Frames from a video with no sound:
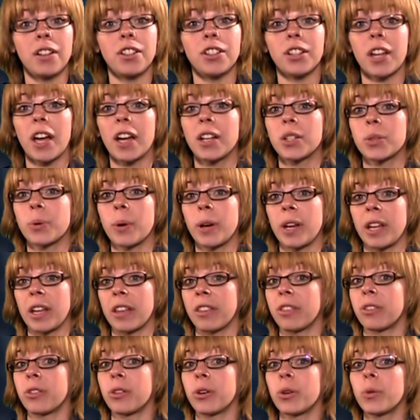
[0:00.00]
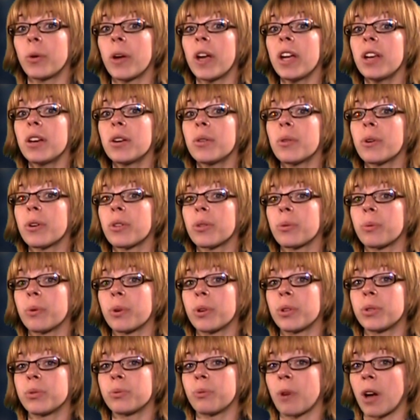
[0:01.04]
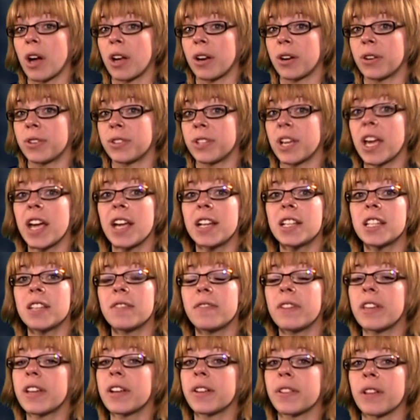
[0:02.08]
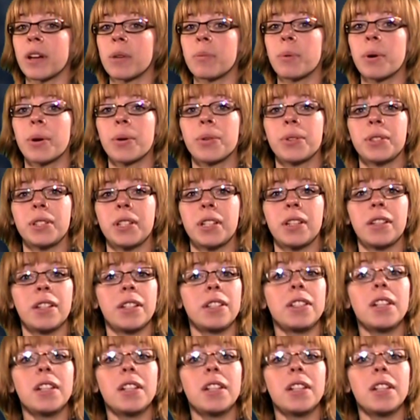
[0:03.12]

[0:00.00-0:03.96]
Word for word: July 20th, the Great North Woods Riders ATV Club hosted the